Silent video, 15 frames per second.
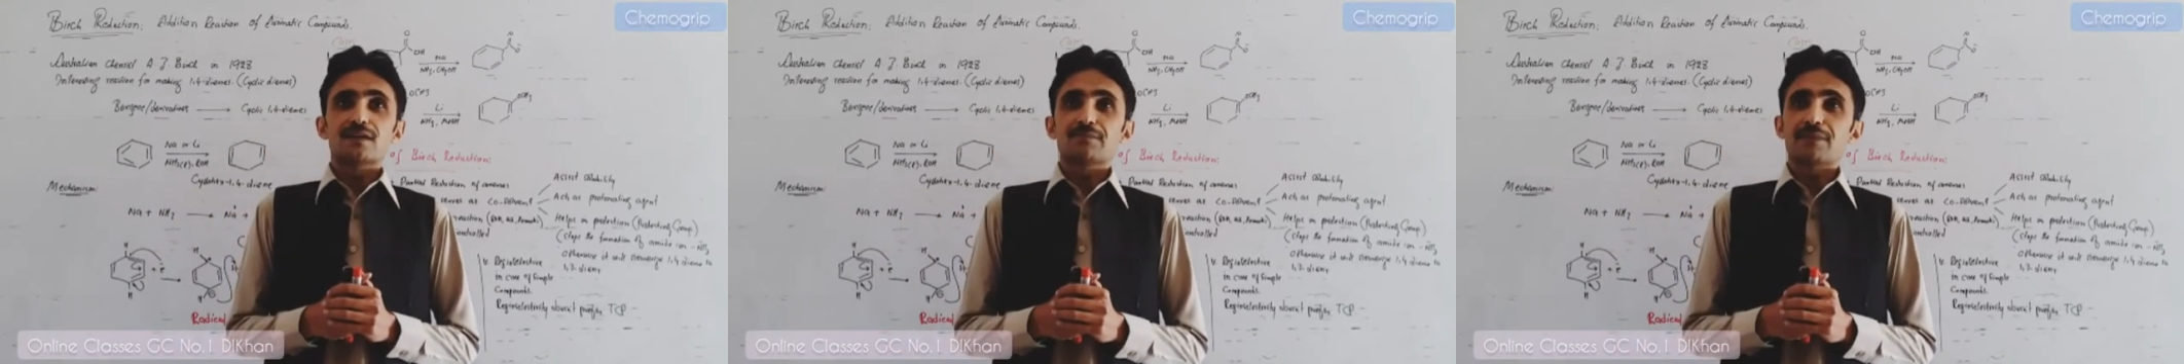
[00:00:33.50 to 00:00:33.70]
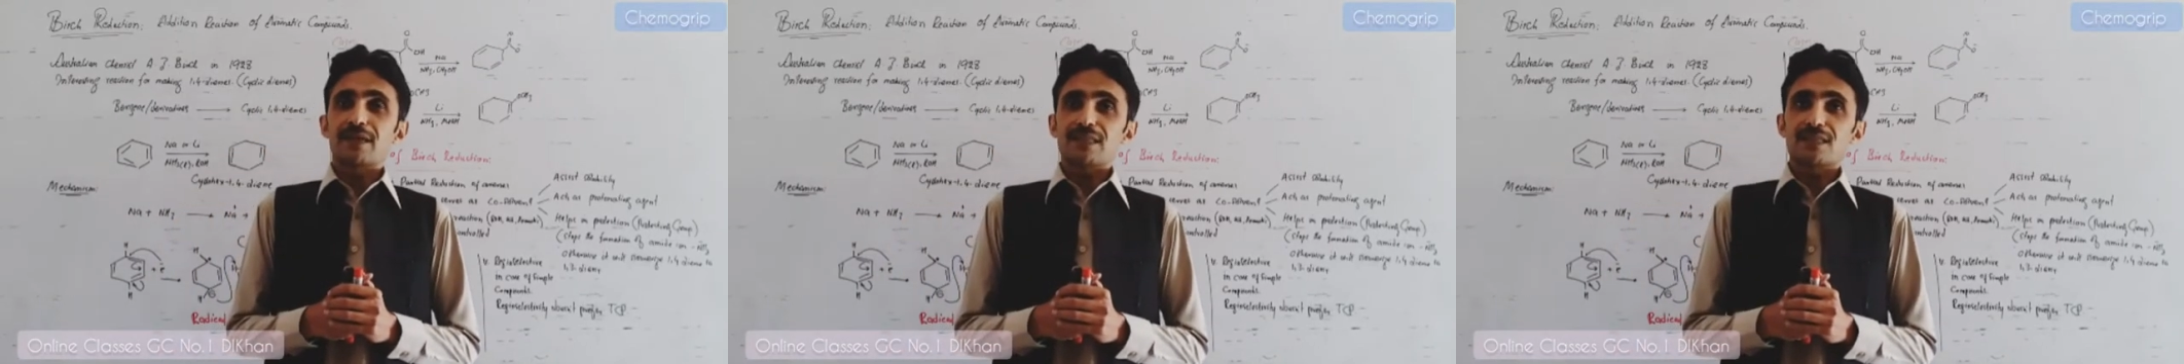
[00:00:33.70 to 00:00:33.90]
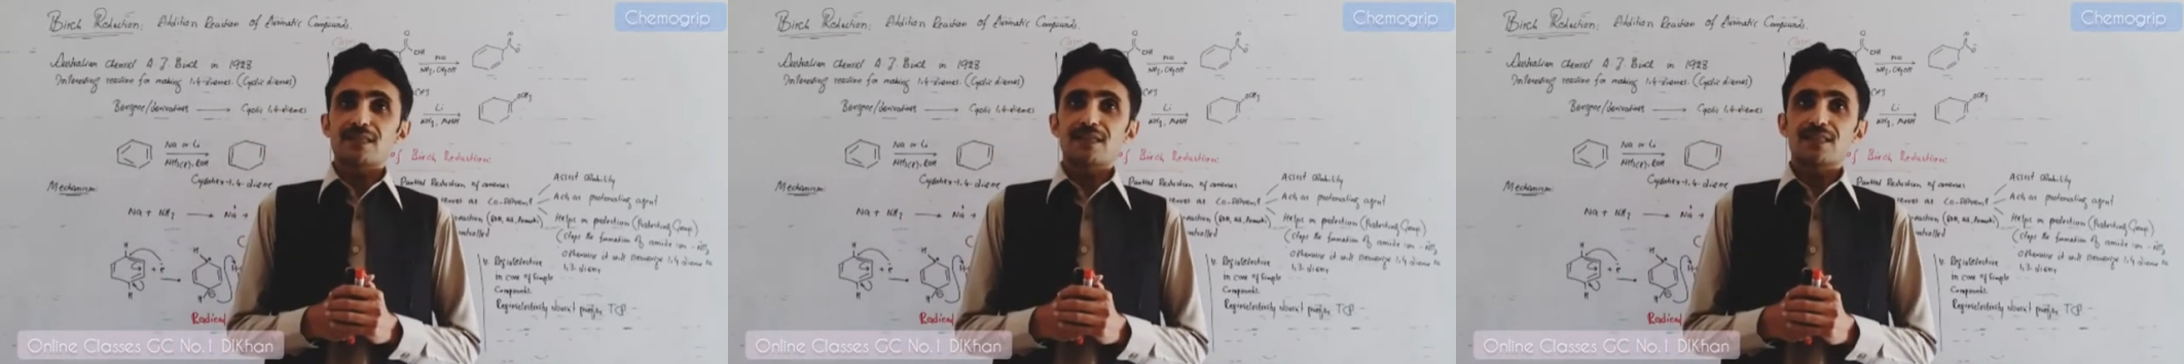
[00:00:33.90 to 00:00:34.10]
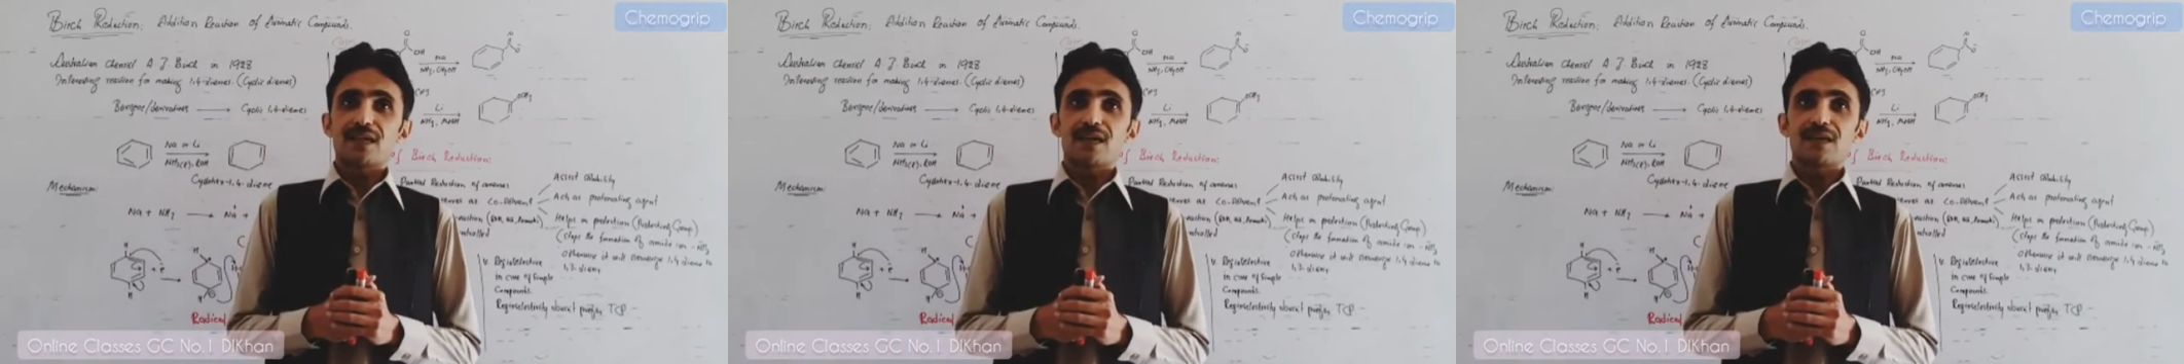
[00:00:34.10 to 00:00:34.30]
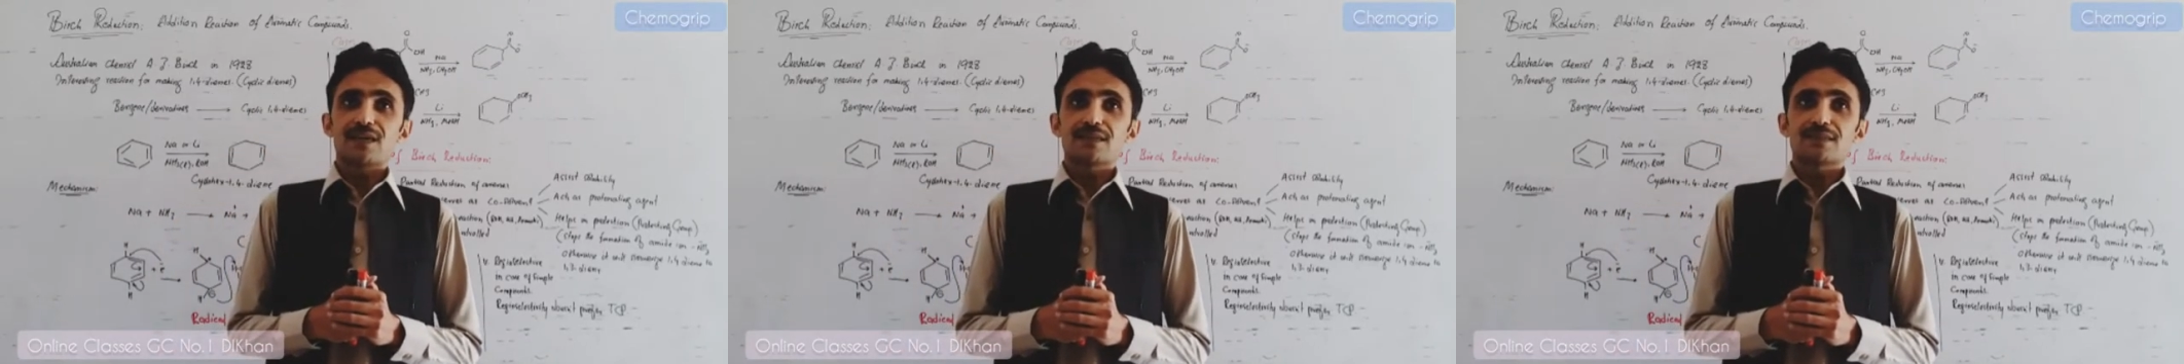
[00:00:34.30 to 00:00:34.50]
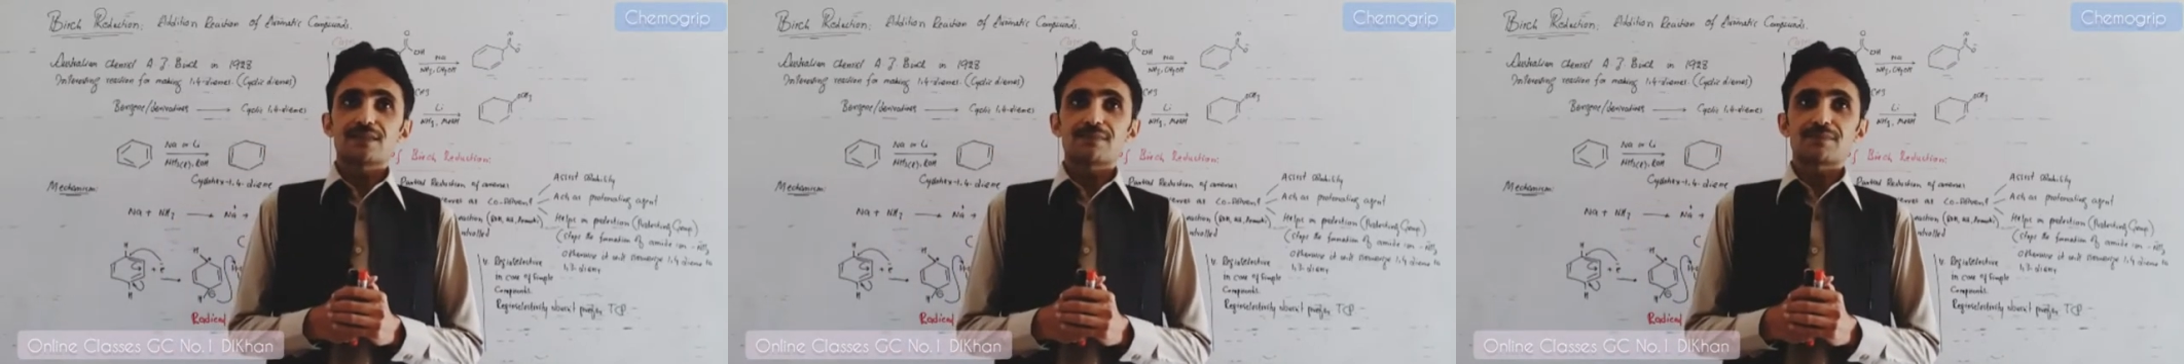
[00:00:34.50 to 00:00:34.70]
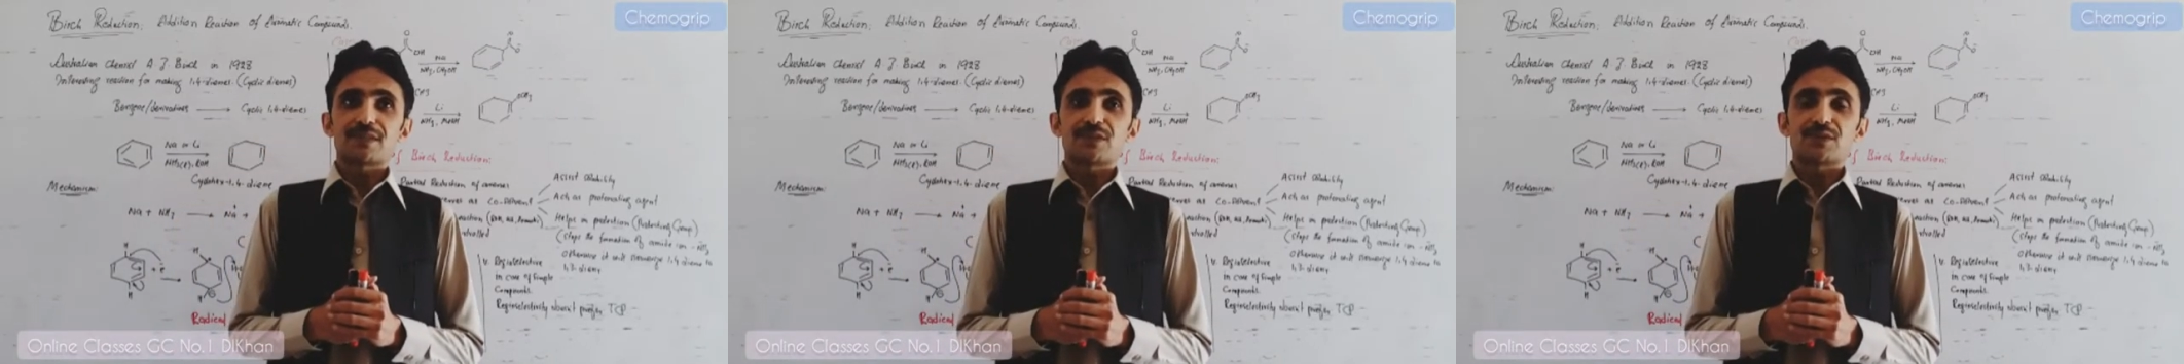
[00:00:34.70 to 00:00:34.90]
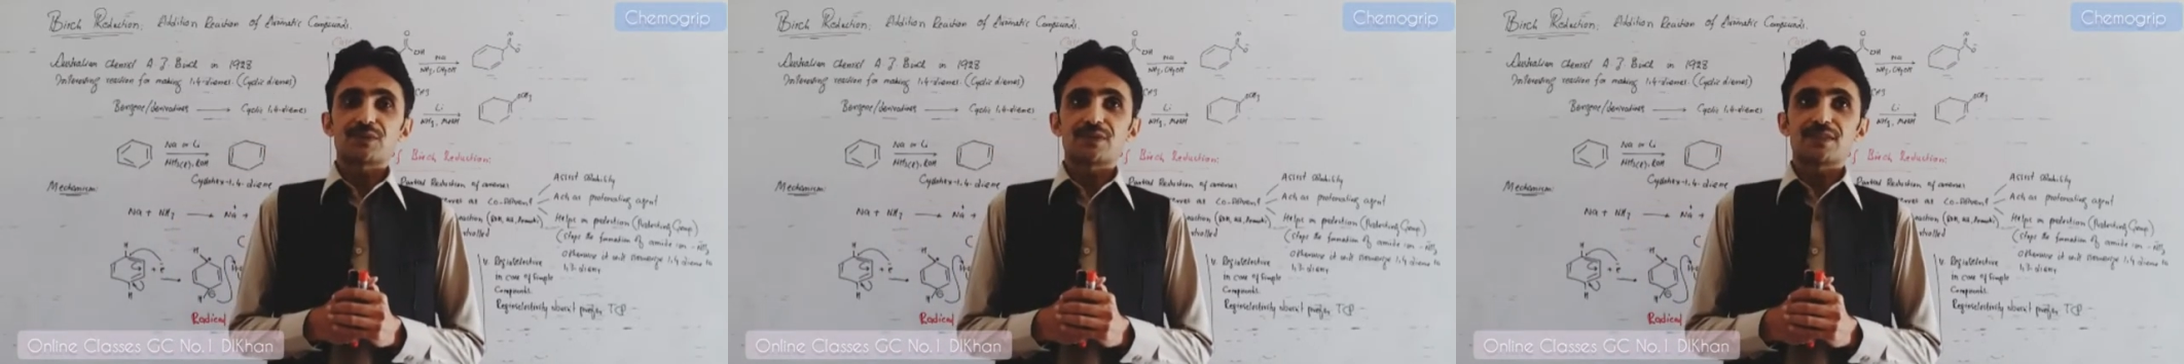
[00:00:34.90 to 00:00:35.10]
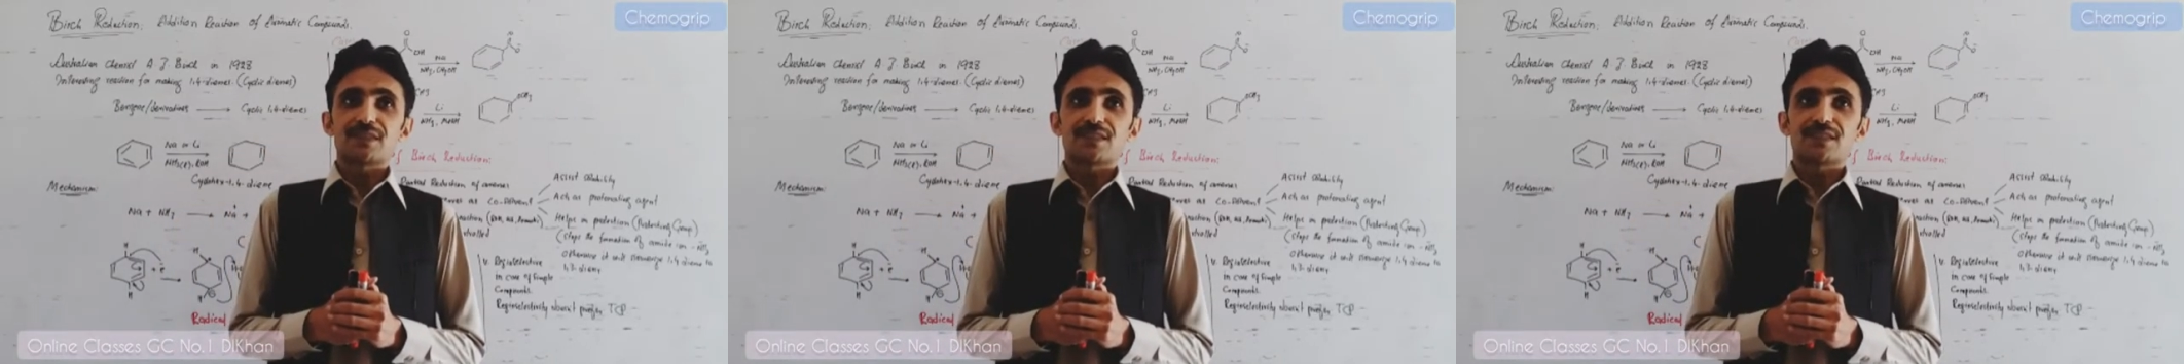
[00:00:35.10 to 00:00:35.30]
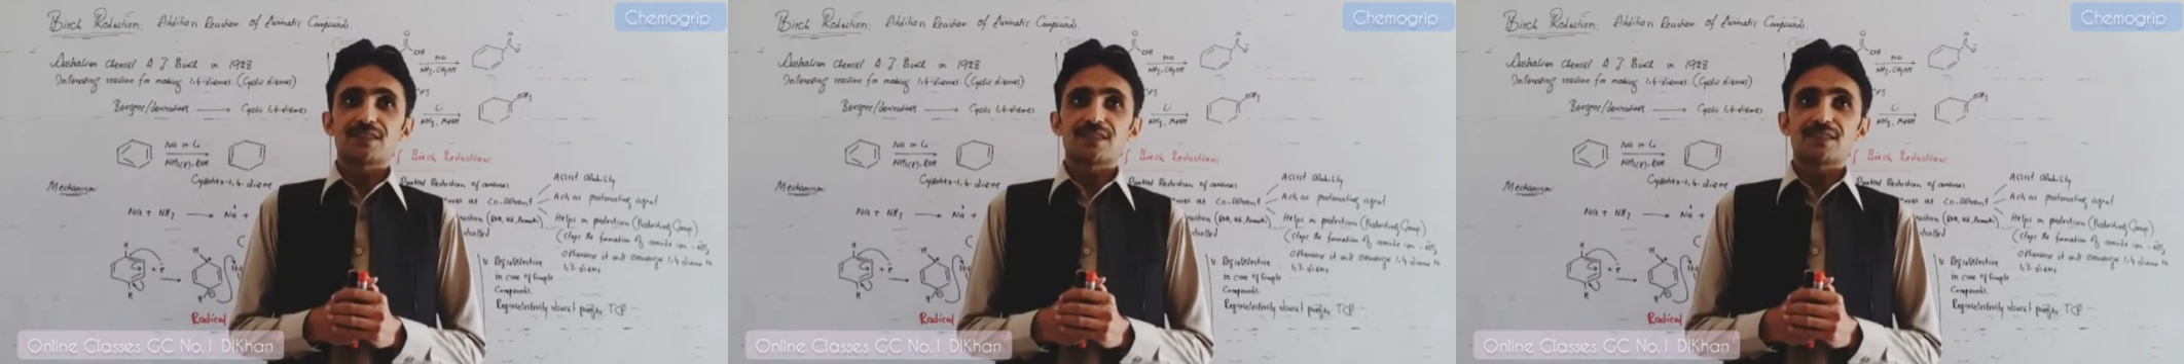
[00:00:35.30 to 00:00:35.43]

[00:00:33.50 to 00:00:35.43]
benzene are substituted